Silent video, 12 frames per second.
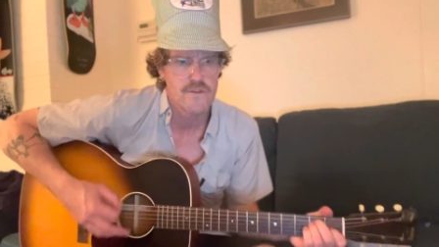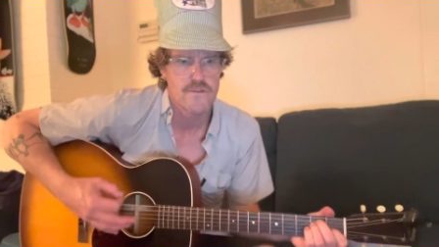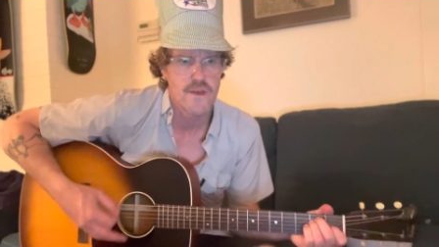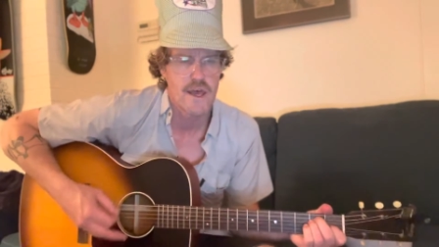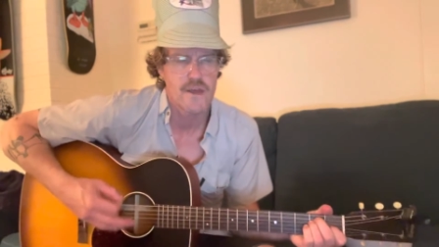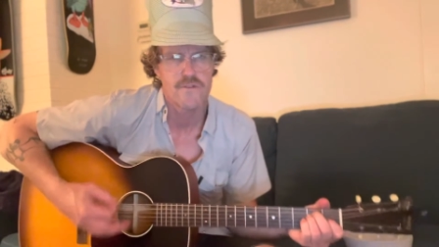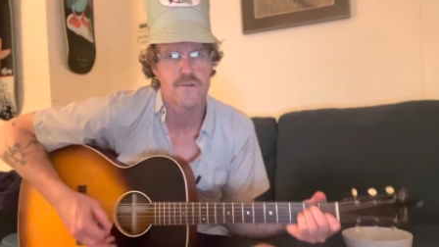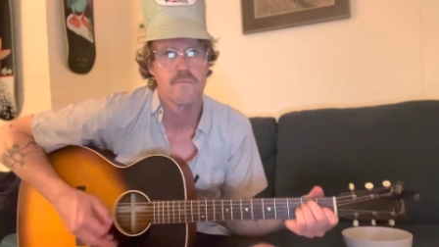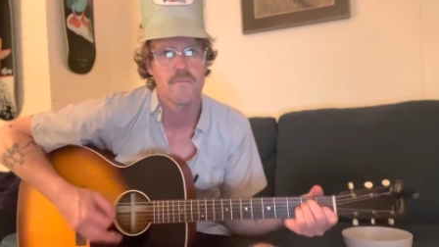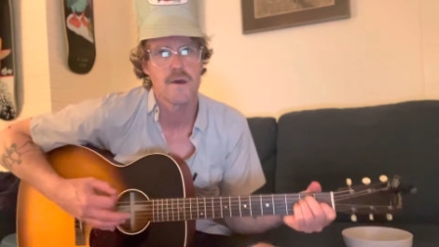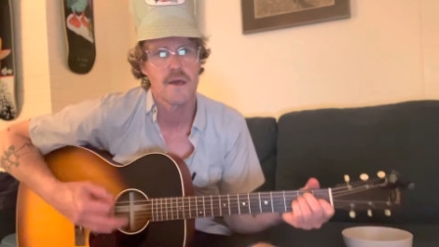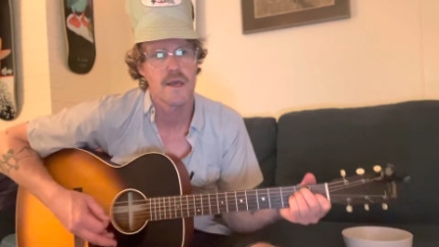Tex
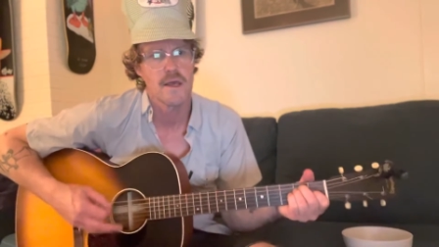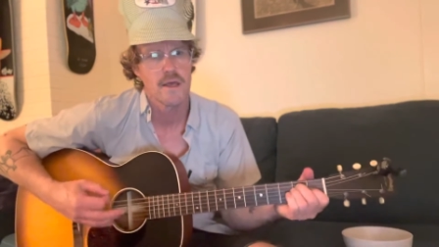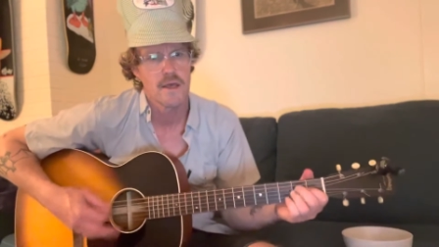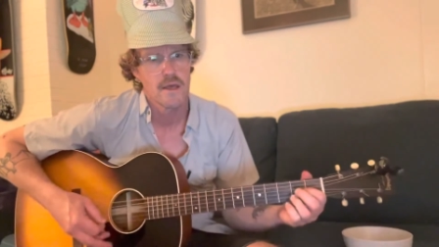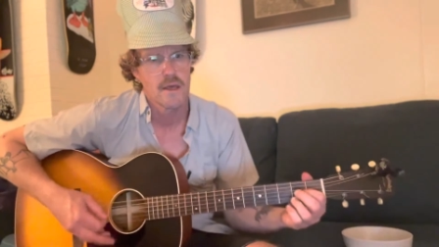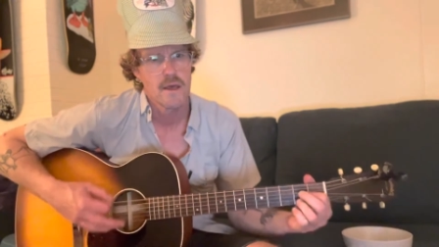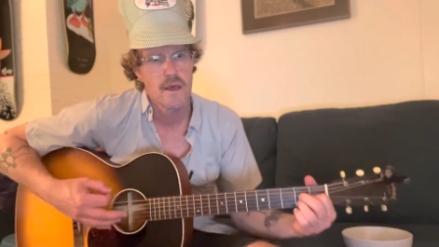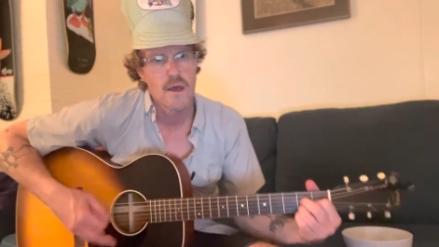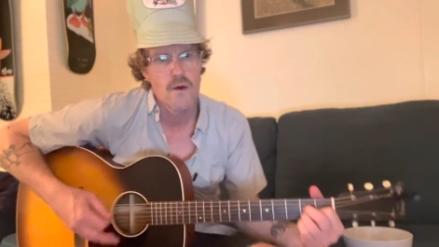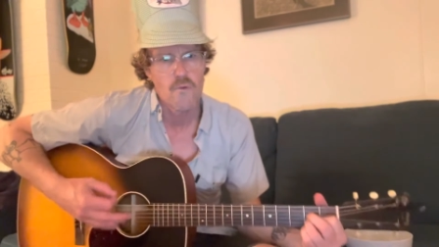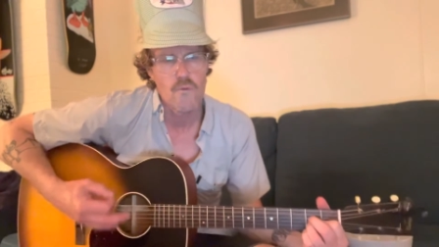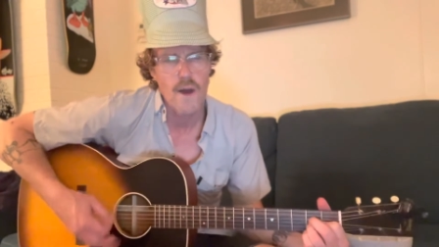and me
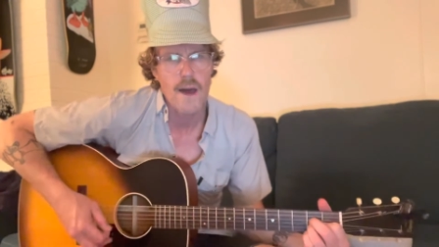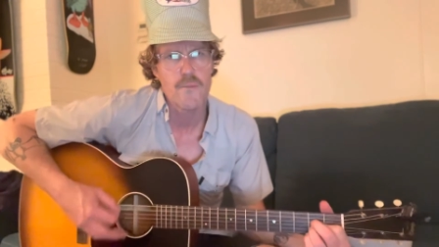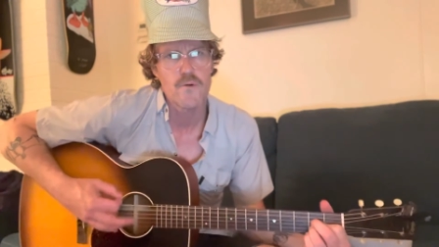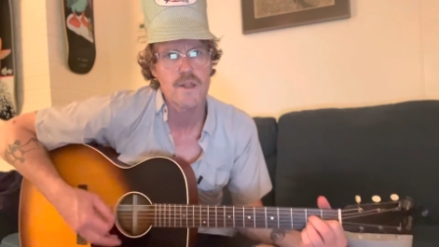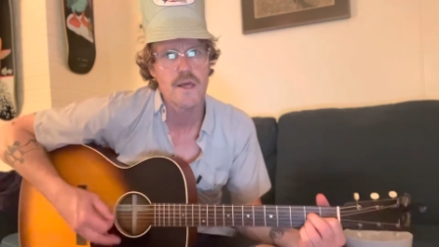Rappled